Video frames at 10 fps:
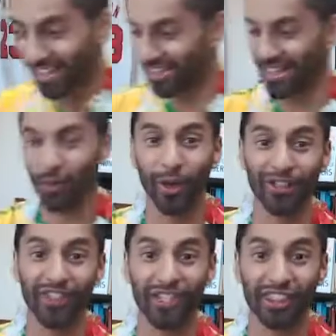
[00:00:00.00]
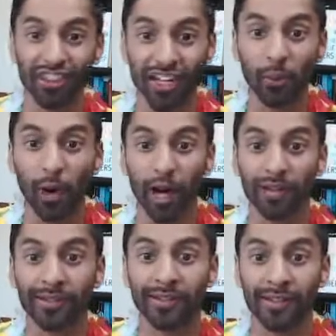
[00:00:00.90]
Then question 3
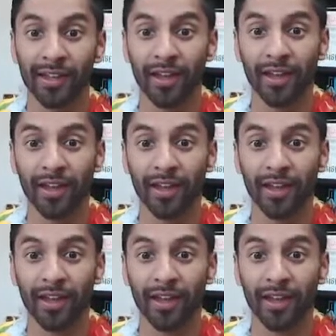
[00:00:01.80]
was